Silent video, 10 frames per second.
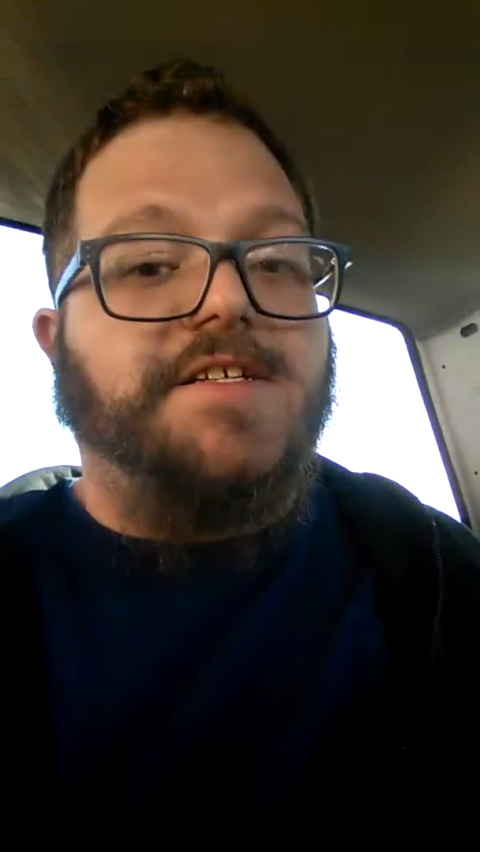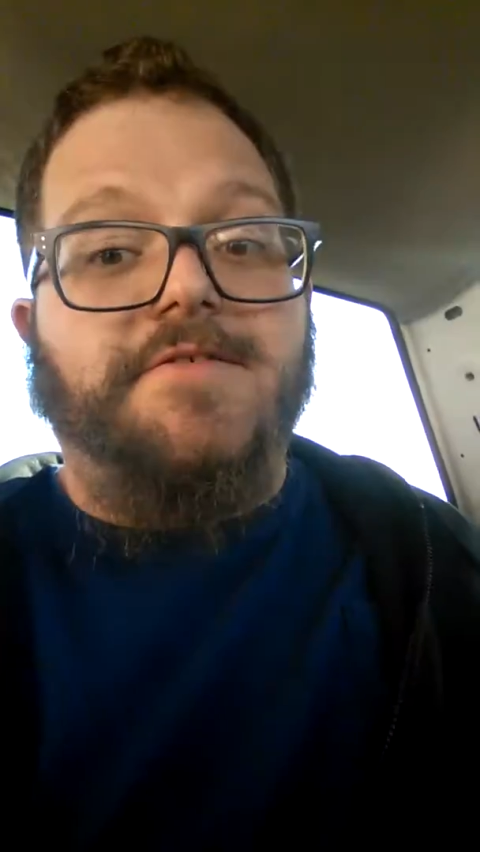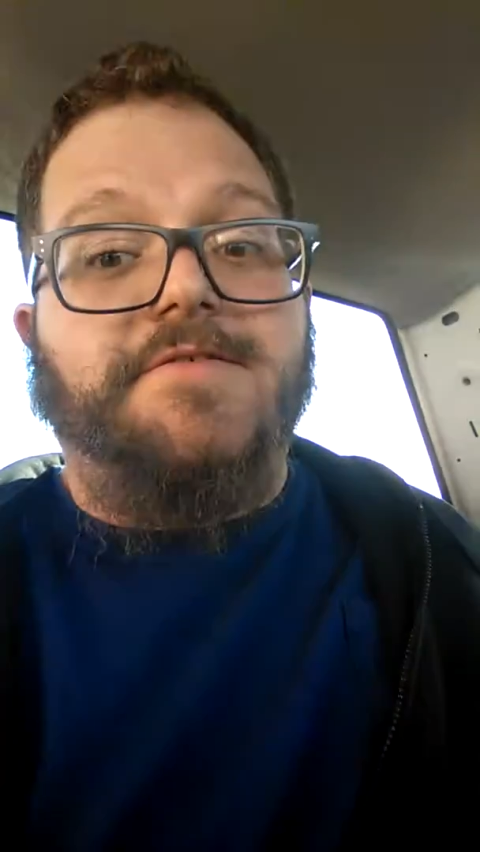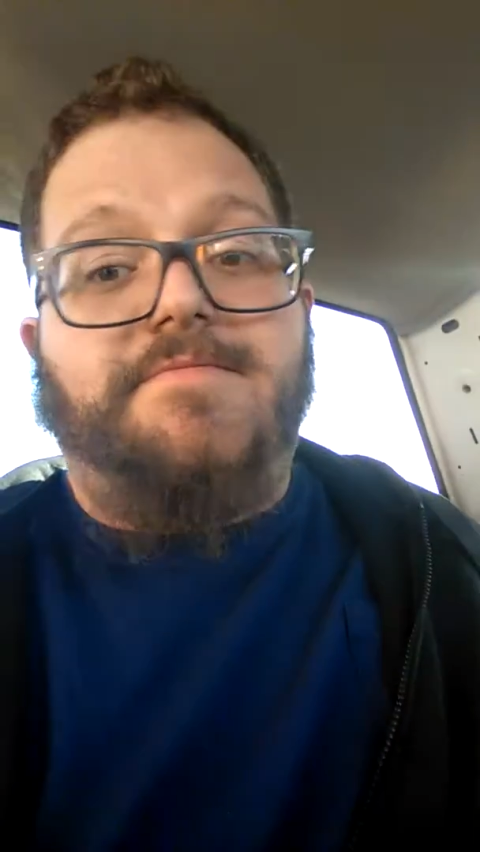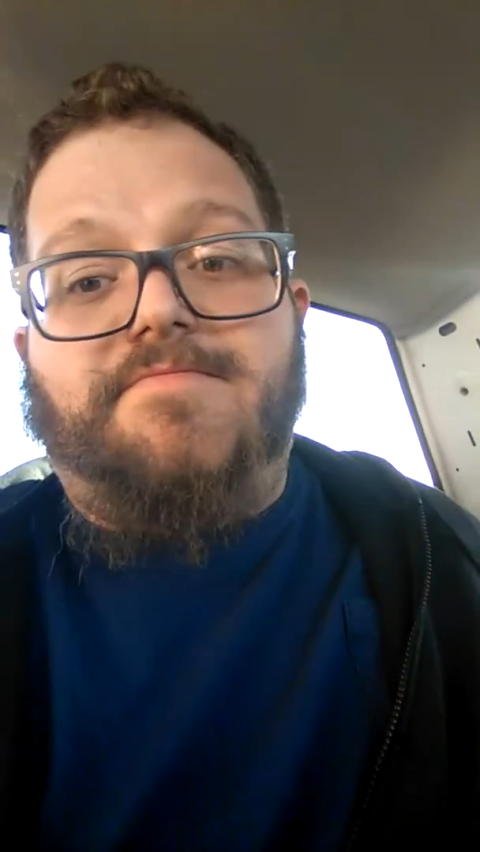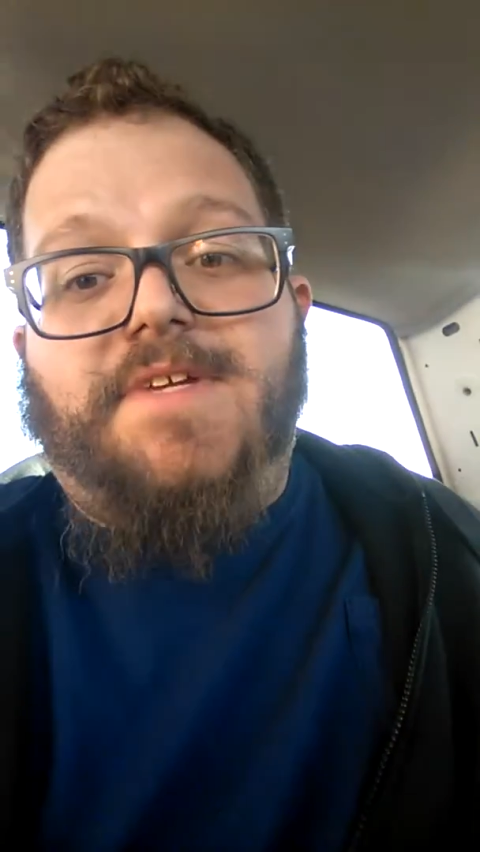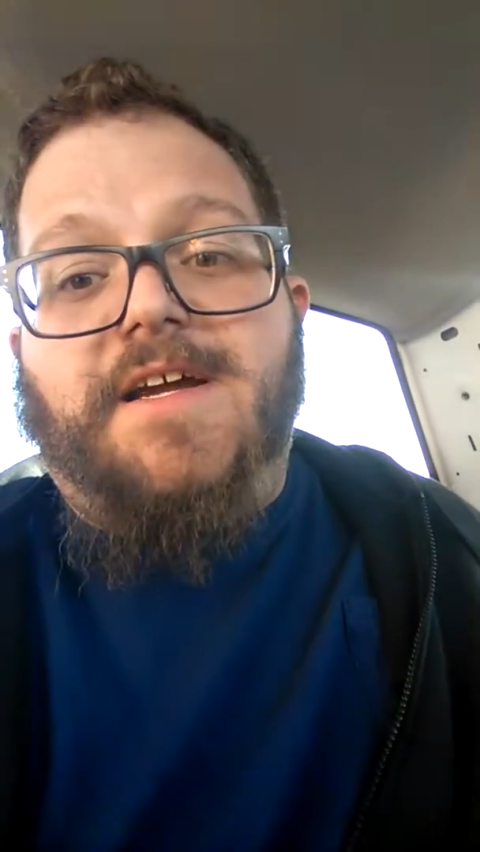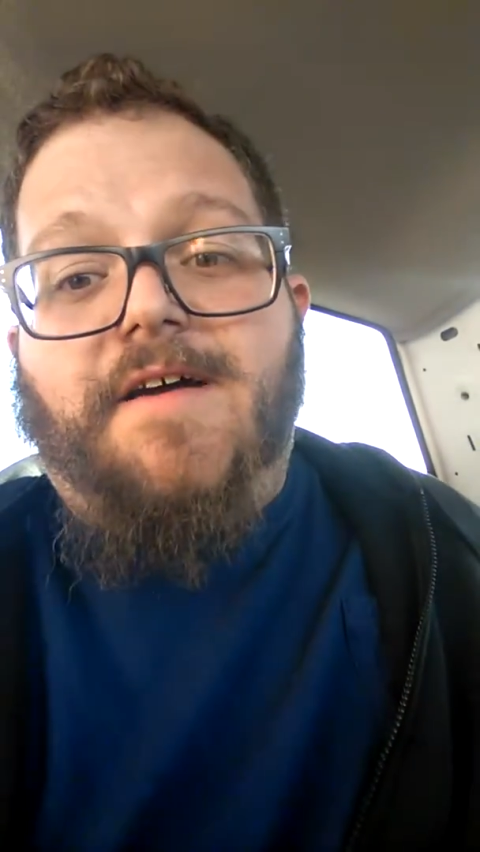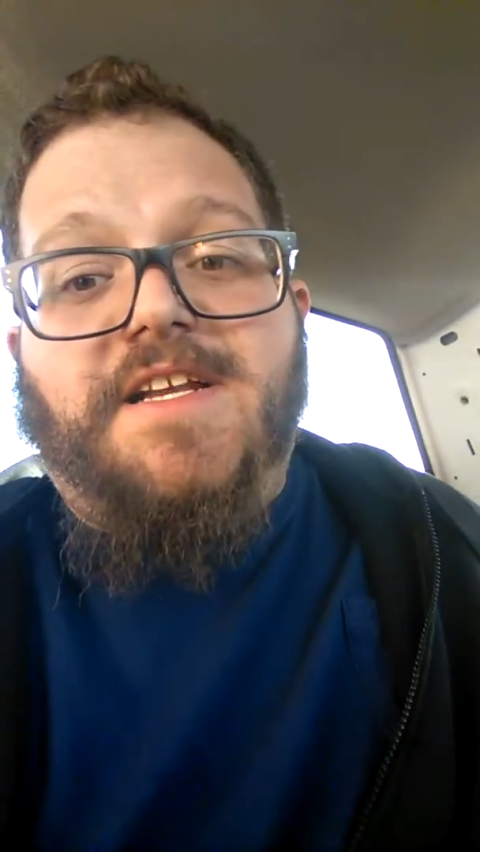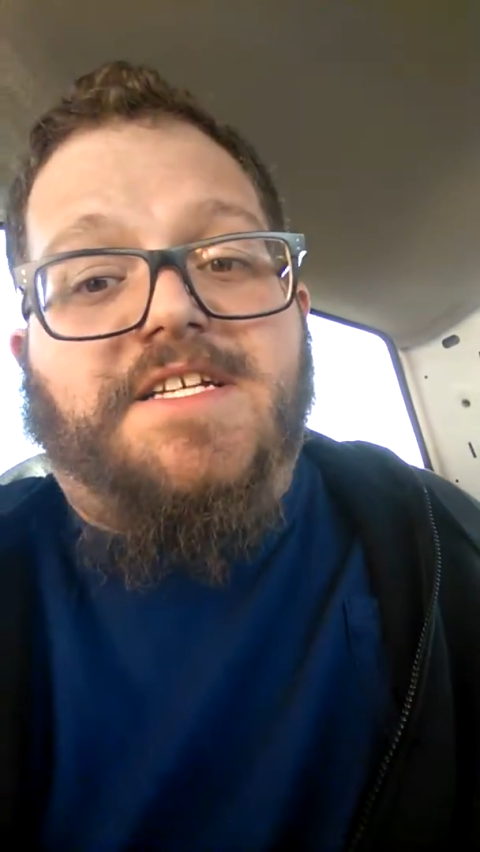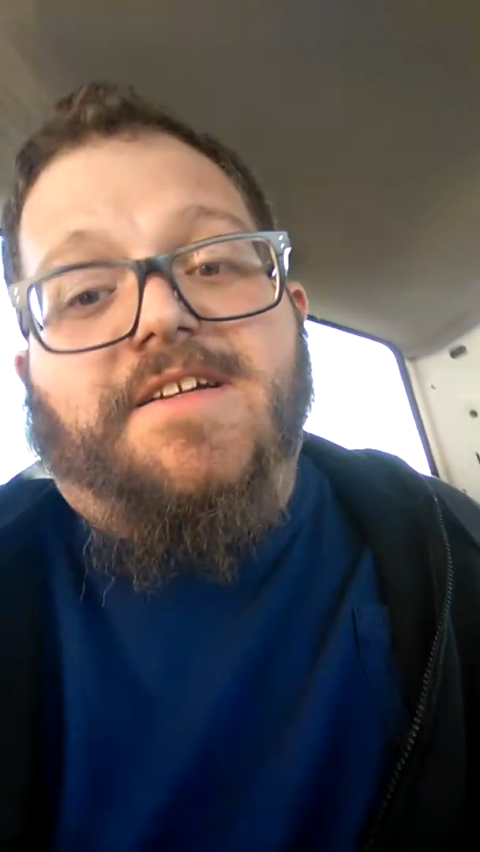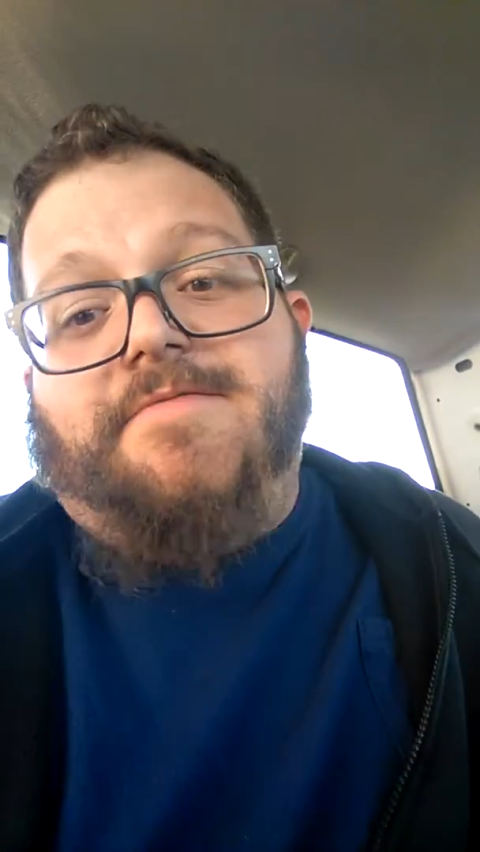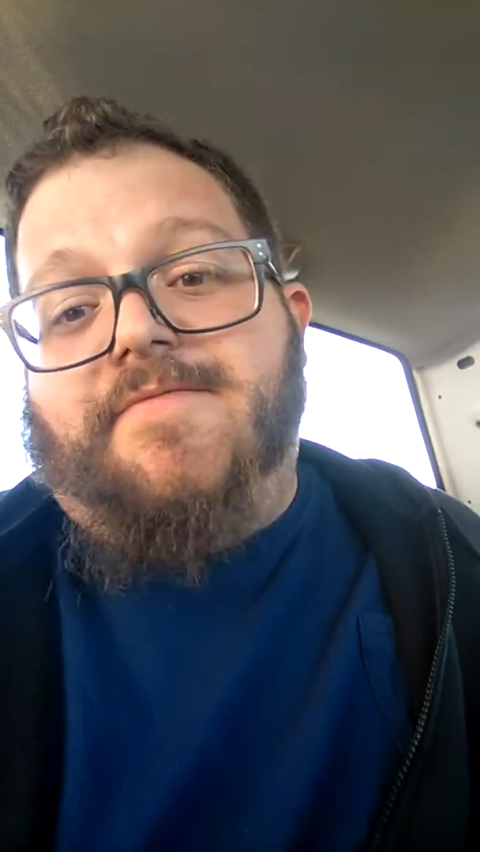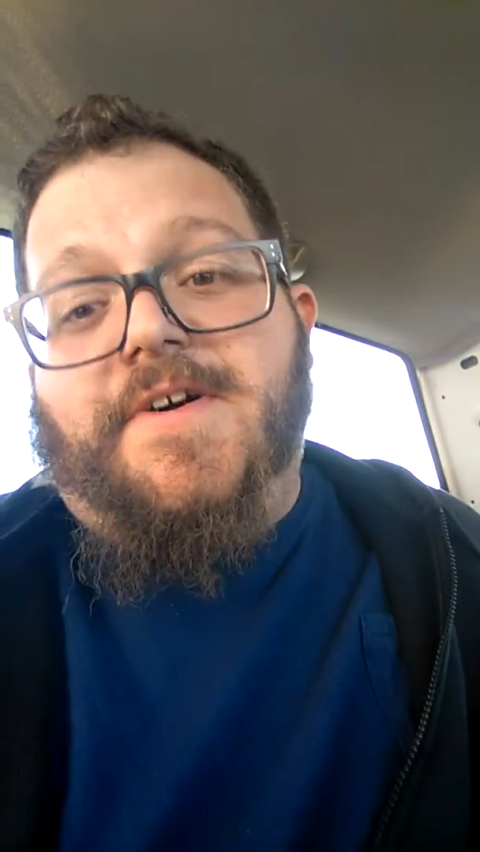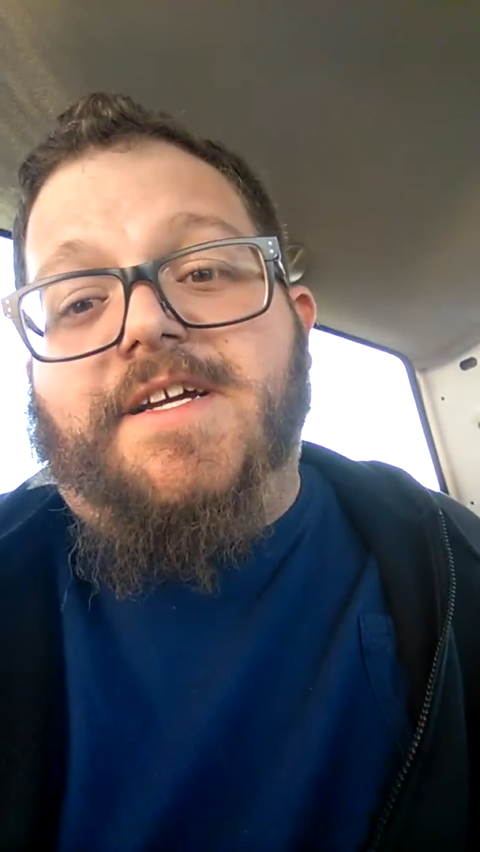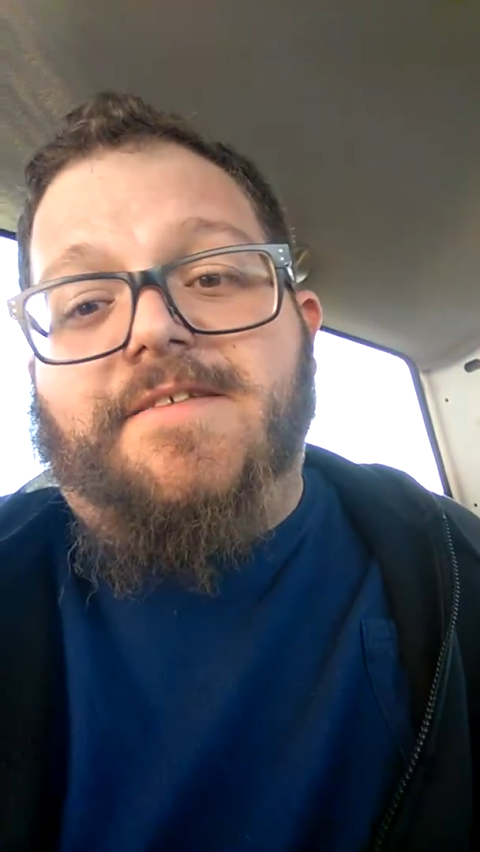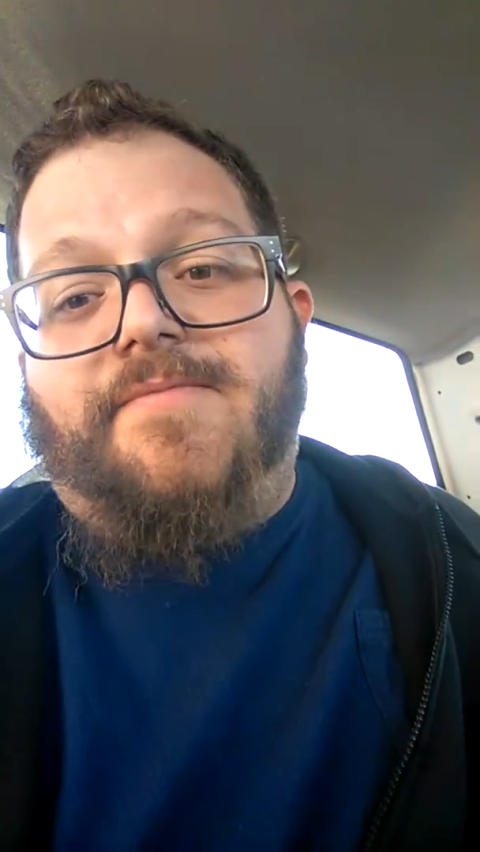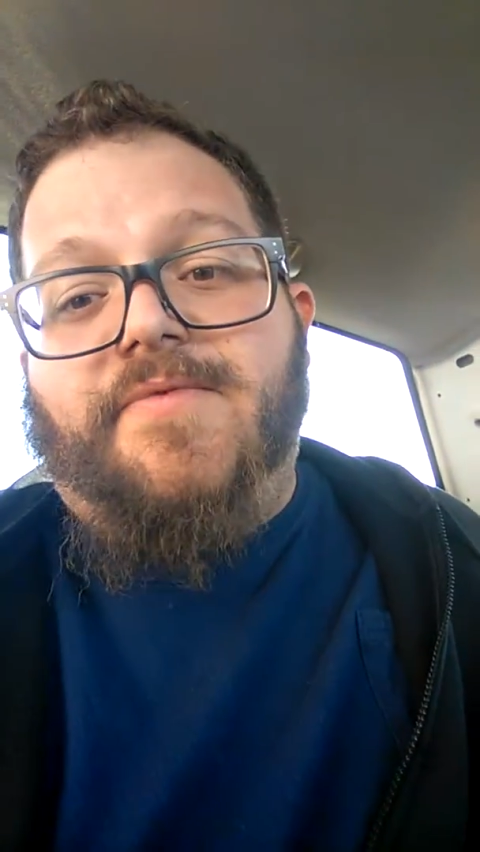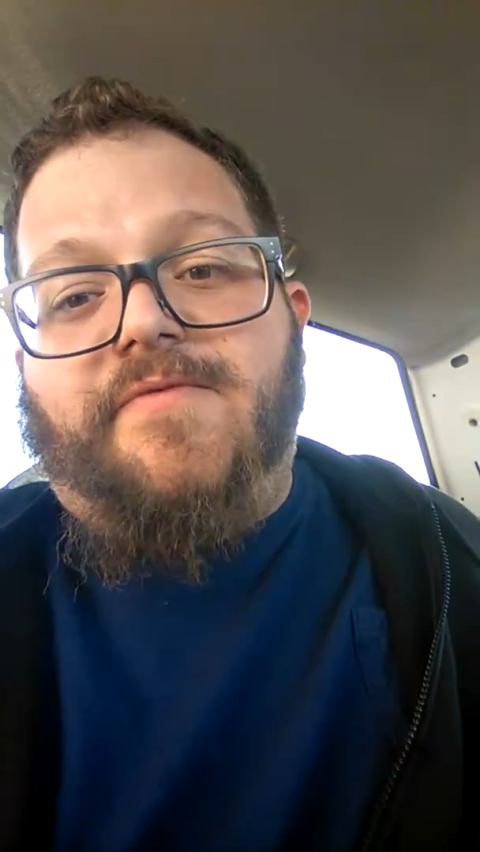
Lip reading: used, I cheated. Fuck it.